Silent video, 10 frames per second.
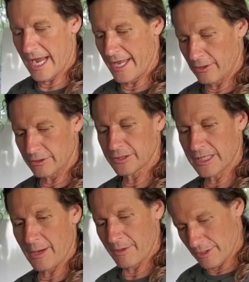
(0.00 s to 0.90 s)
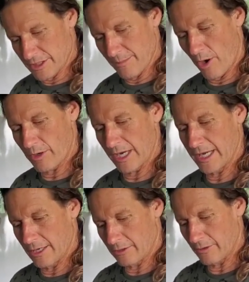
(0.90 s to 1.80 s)
Yeah, and then when you smoke
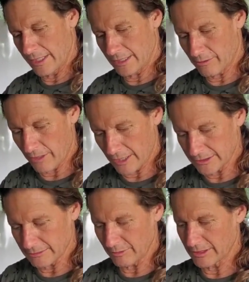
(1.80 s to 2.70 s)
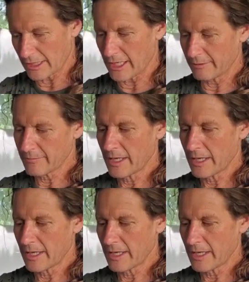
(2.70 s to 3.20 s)
it, it'll create the crust with the,